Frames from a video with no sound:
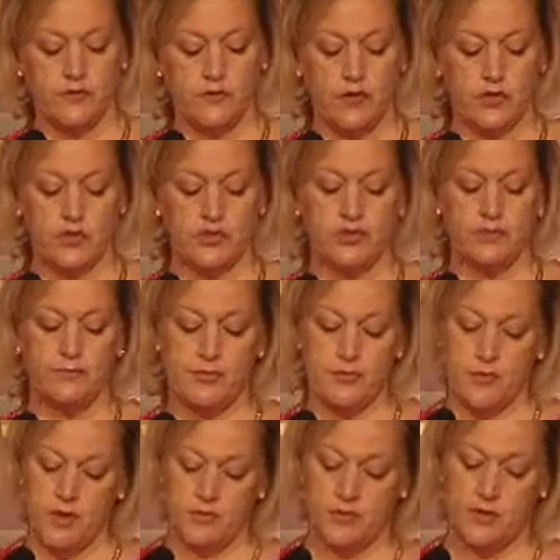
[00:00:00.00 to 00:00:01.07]
Forward to
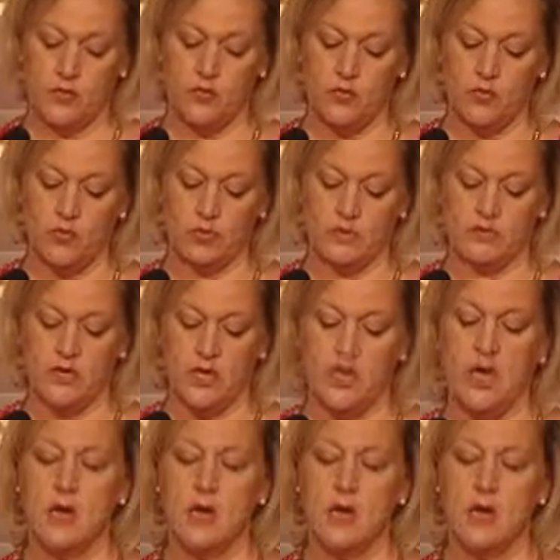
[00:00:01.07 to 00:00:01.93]
promote the awards,